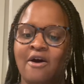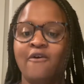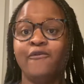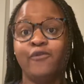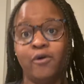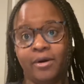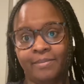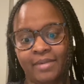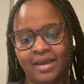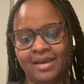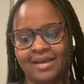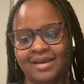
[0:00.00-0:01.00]
For
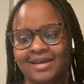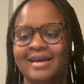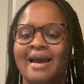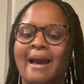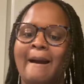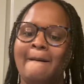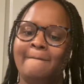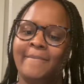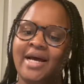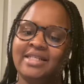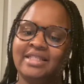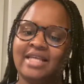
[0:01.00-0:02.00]
me,
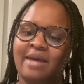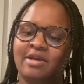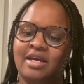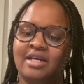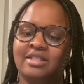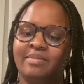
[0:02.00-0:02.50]
my Sabbath is